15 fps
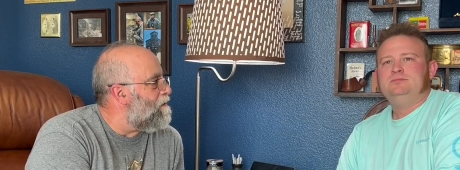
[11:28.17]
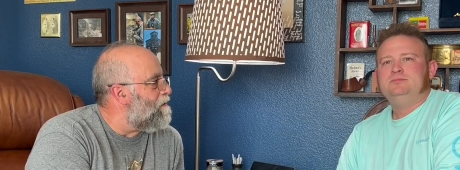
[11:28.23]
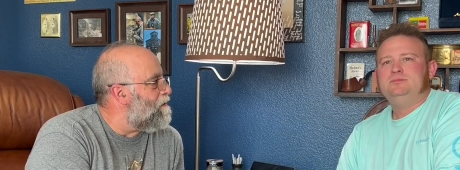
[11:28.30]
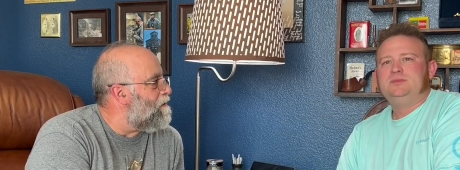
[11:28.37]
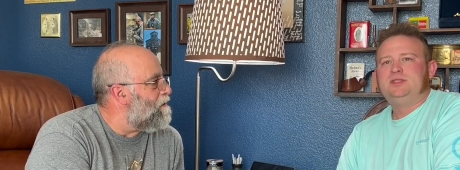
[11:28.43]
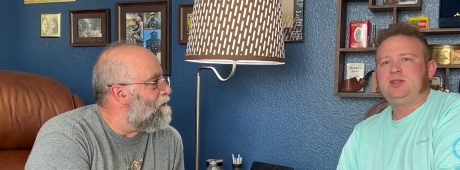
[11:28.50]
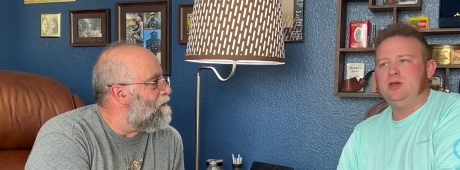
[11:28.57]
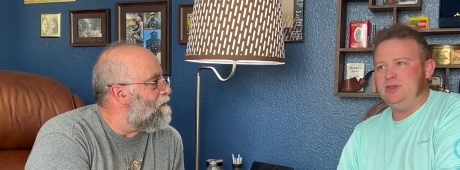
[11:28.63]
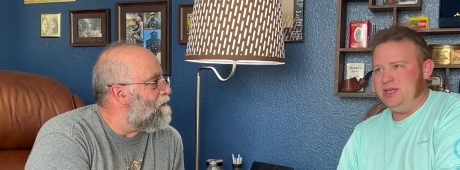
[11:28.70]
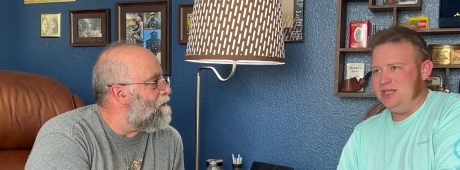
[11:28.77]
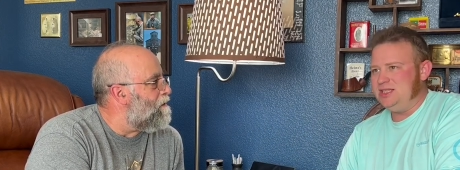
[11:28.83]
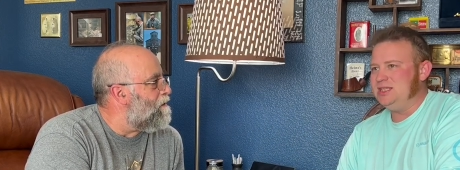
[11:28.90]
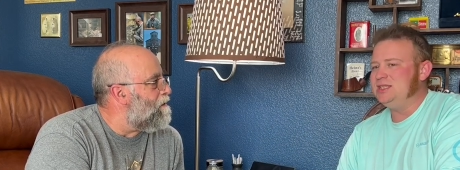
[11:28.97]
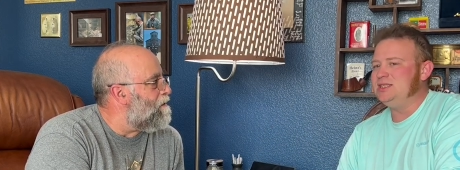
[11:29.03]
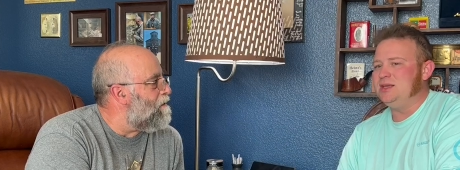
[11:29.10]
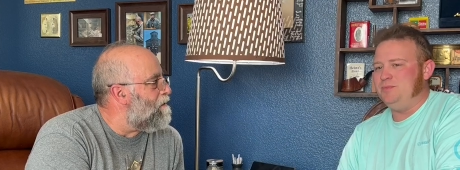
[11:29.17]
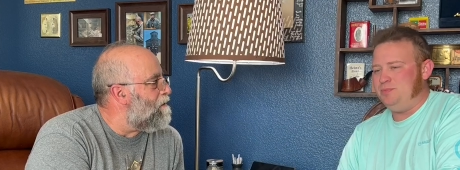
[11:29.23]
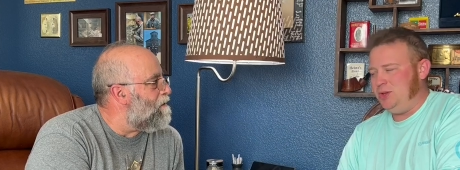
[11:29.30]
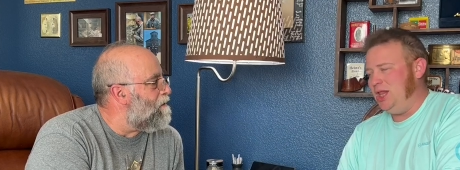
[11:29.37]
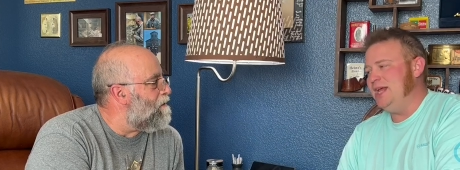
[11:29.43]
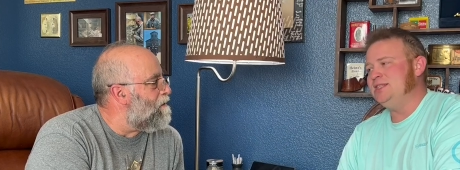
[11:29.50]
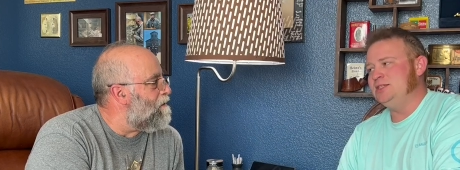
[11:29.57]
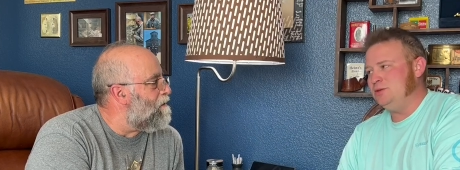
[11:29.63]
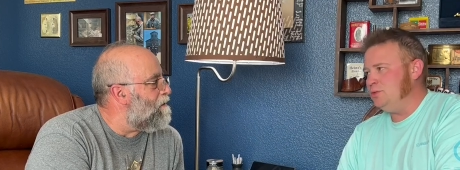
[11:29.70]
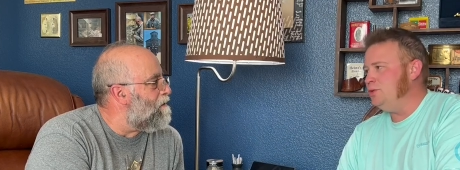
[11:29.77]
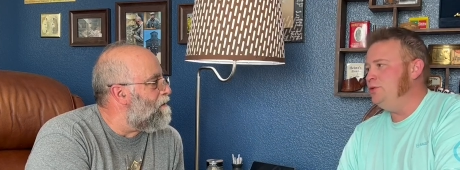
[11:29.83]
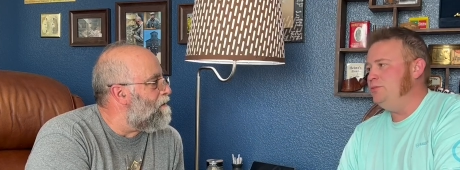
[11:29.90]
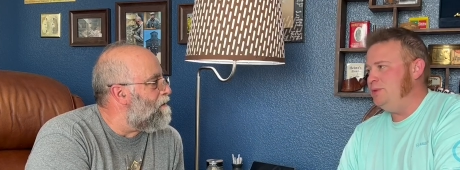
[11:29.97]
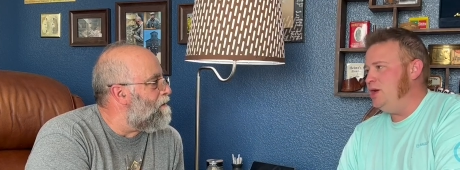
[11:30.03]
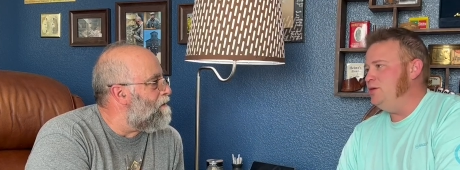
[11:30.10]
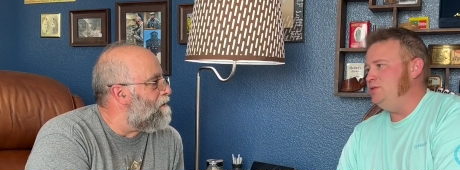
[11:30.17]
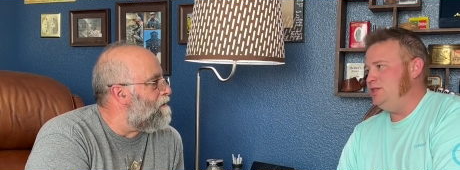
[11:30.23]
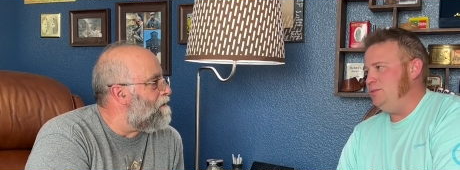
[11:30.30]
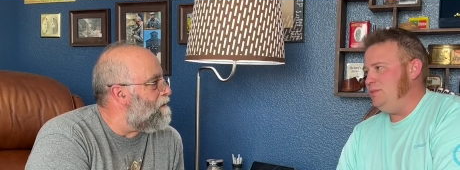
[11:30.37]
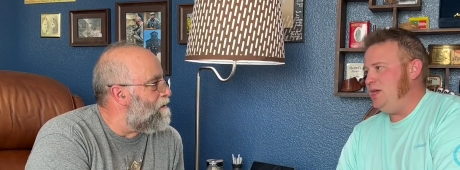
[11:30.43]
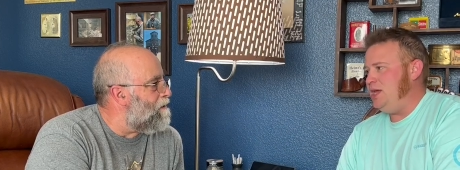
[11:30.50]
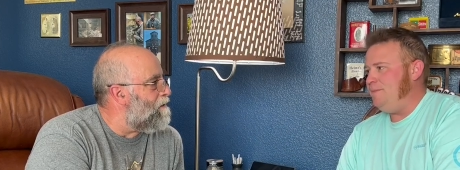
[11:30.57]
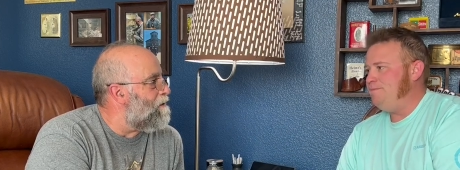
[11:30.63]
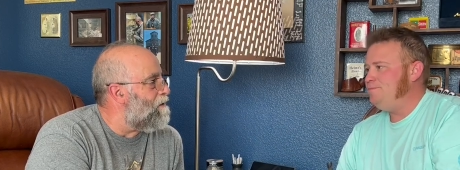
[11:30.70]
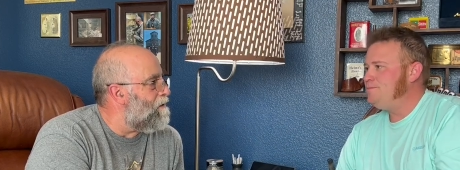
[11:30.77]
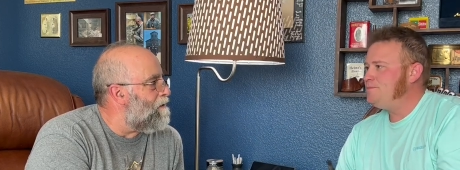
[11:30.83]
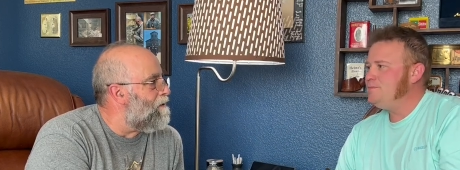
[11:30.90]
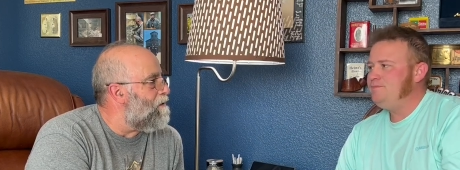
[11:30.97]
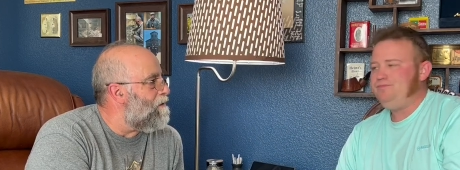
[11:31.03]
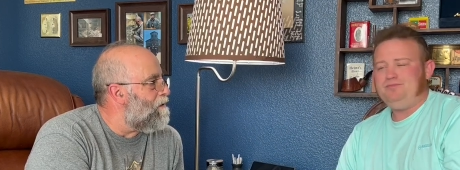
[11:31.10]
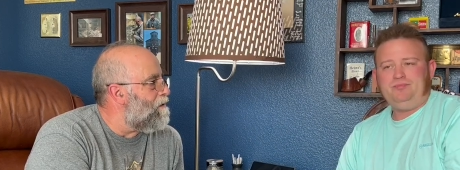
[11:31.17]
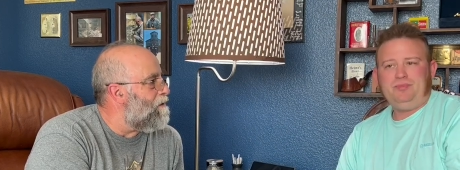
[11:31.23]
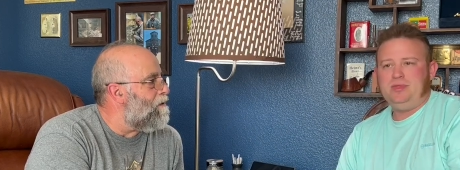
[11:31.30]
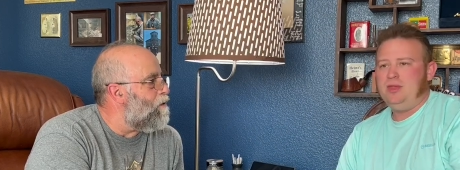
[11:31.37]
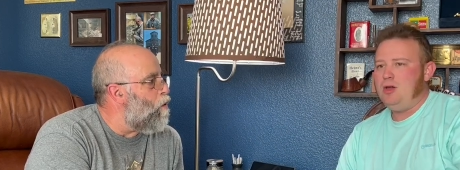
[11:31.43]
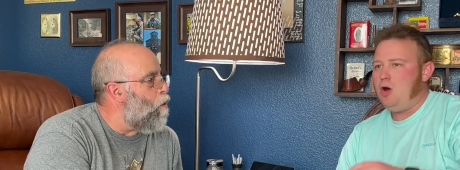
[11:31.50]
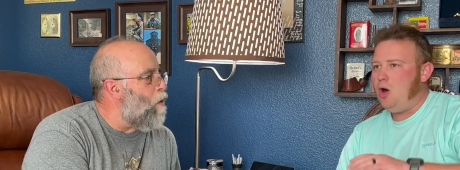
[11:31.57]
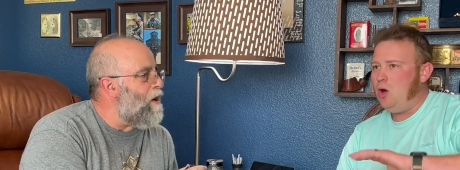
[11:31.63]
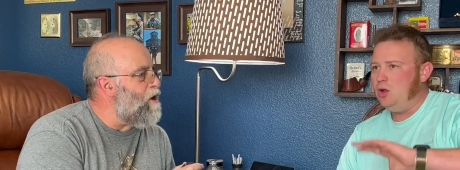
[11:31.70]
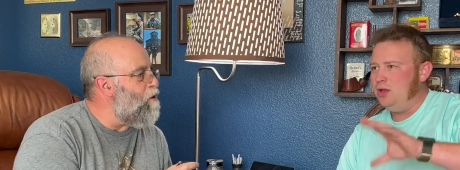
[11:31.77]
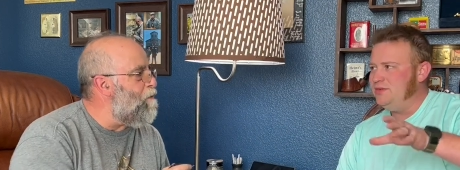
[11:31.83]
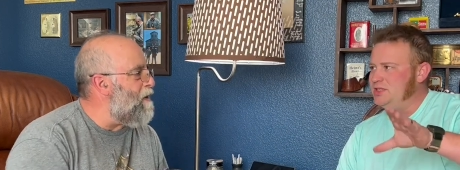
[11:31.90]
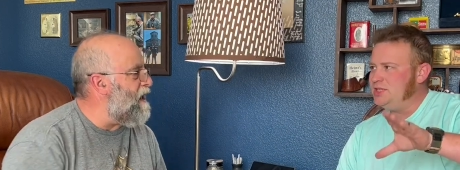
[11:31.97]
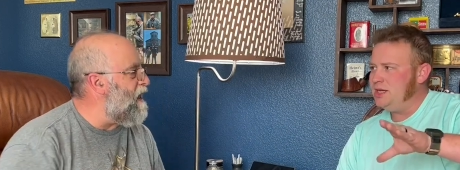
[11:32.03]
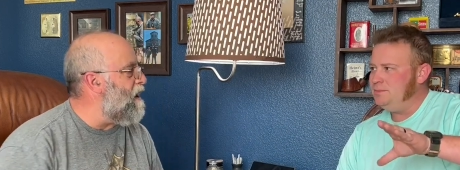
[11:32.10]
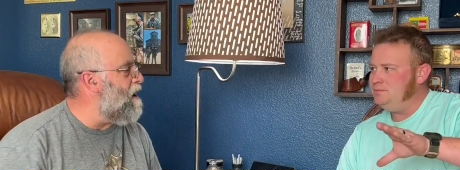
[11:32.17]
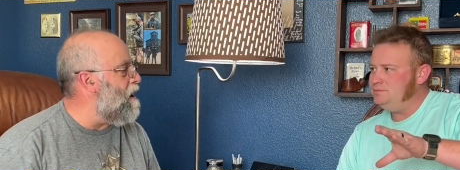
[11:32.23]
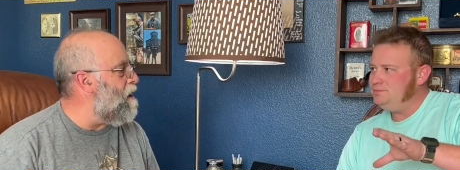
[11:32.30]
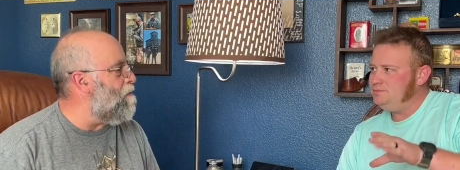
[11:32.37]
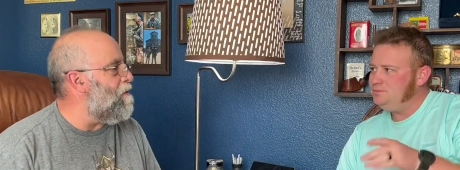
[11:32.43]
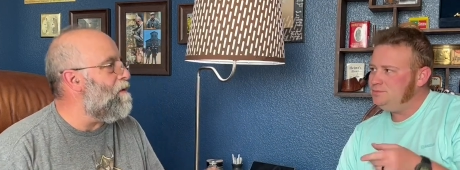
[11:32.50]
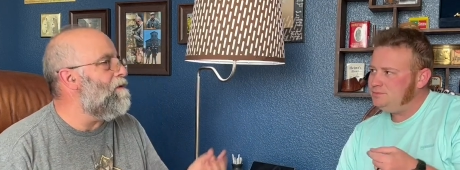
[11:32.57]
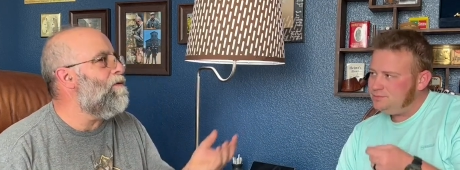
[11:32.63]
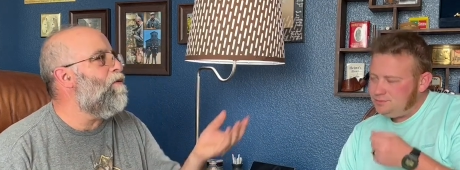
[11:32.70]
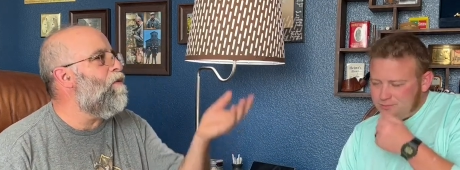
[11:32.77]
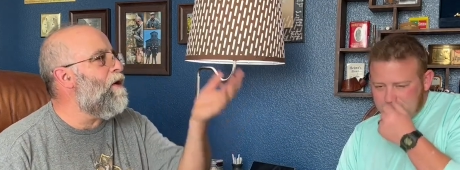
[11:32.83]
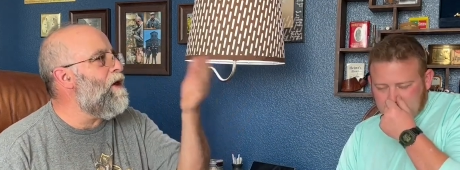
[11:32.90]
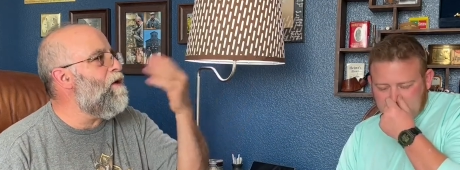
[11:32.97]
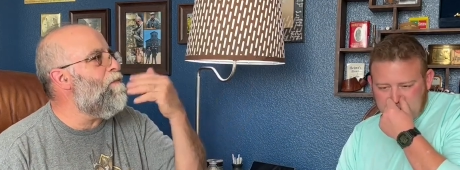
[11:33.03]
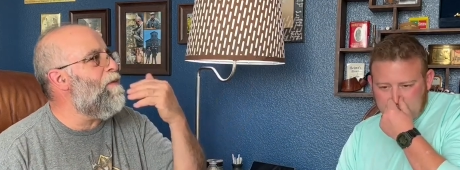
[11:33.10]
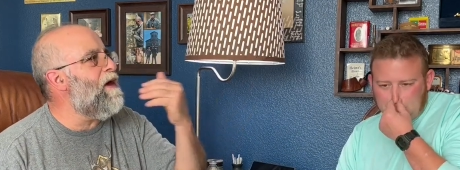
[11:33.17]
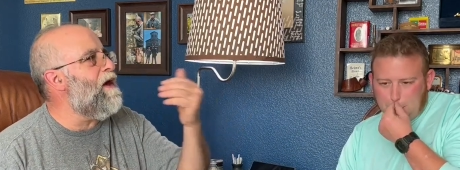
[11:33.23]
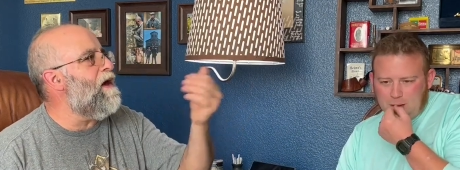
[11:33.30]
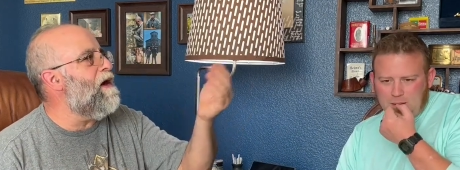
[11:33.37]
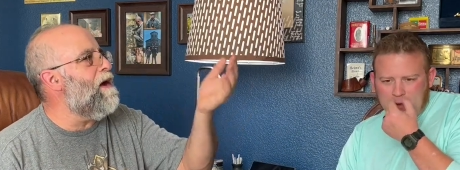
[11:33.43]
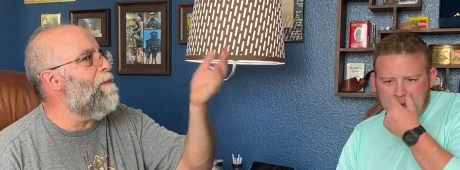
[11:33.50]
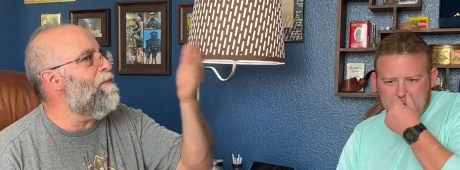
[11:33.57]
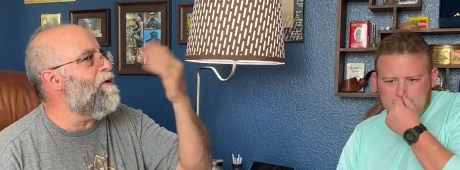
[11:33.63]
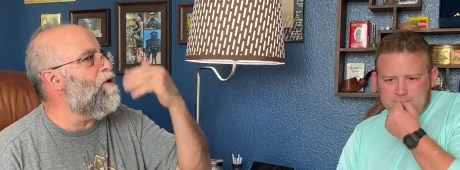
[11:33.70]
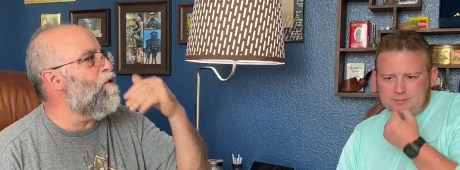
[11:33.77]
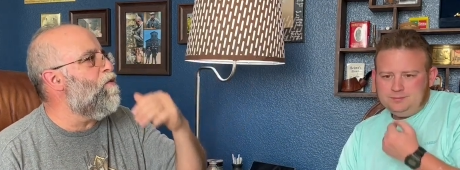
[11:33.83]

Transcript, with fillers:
Speaker 1: So this is a pleasant room note to me. What All are you picking sudden, up? What are you picking up in your